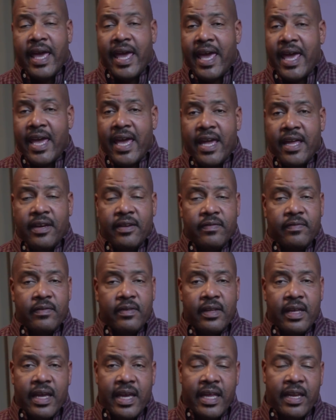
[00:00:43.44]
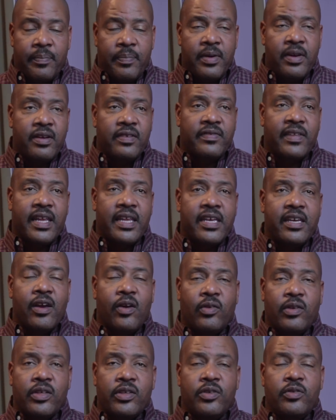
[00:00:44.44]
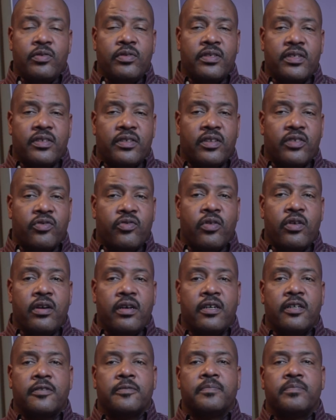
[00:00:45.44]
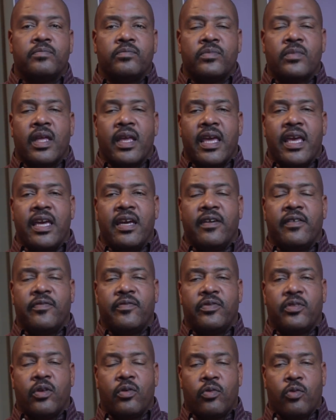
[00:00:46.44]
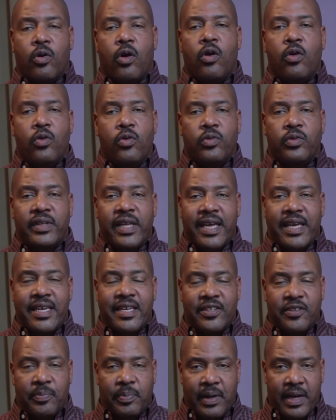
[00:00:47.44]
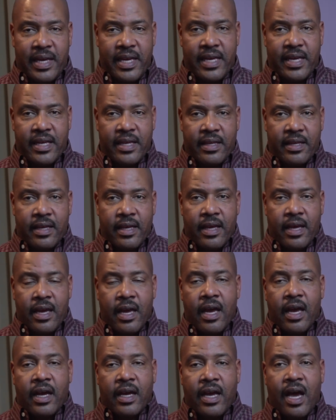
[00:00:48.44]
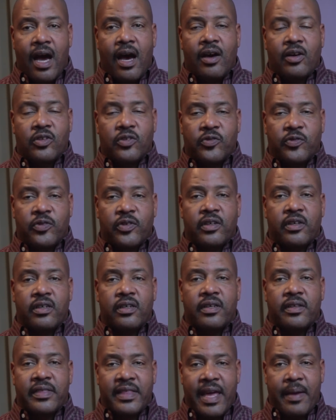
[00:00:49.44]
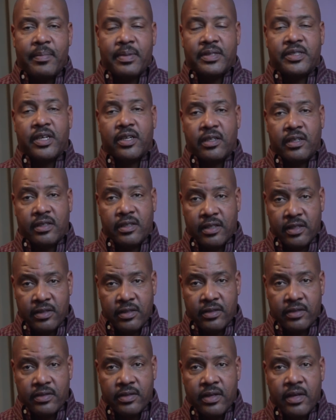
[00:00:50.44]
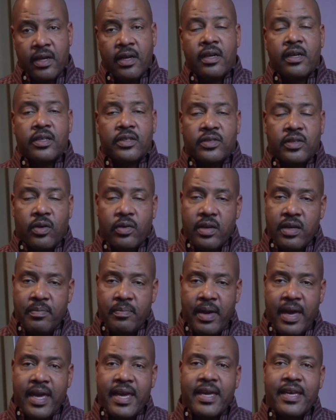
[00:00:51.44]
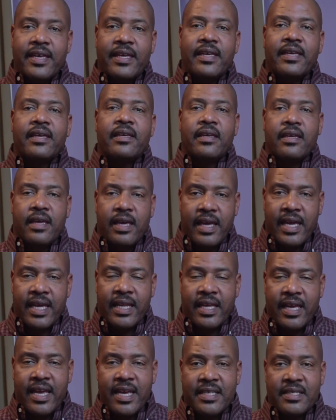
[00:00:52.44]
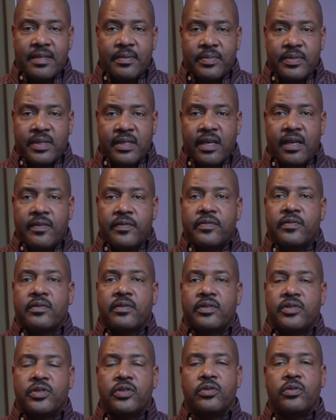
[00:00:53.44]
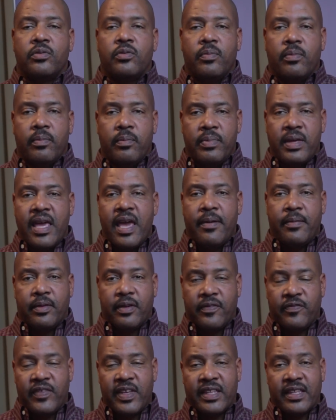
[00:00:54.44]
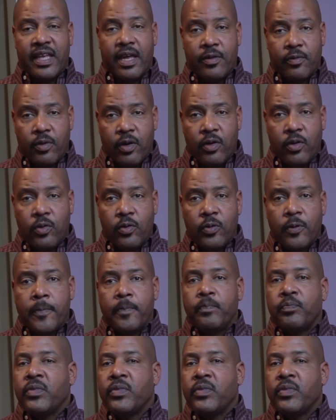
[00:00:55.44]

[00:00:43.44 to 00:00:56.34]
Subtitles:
And it appears that he only uses the drug if the role that he's playing calls for that particular look. So he may enhance himself to be able to fit that role.